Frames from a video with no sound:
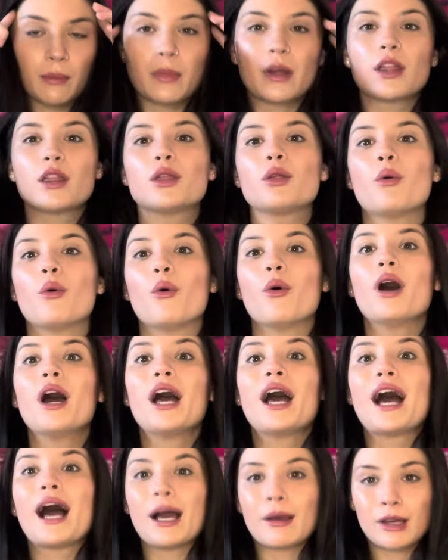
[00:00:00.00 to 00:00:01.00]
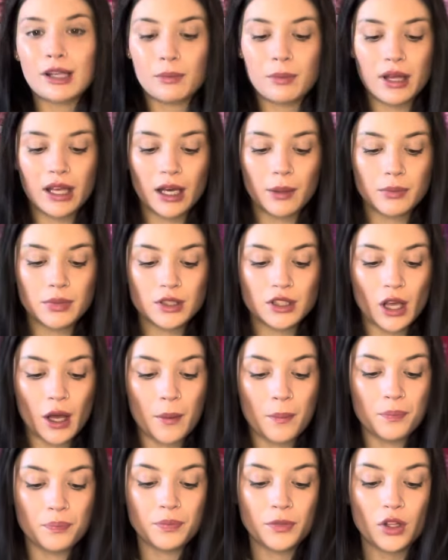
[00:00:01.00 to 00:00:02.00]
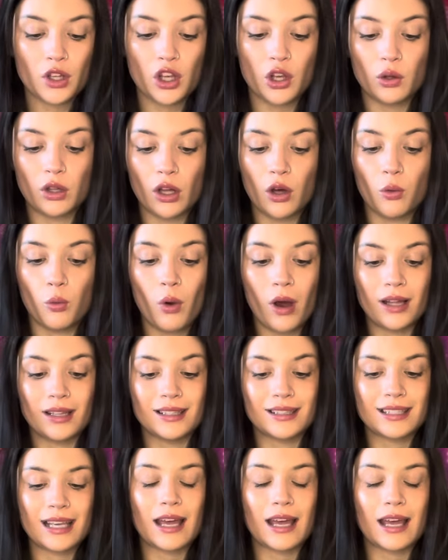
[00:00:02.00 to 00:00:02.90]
I thought I'm going to pick up some cute little ones.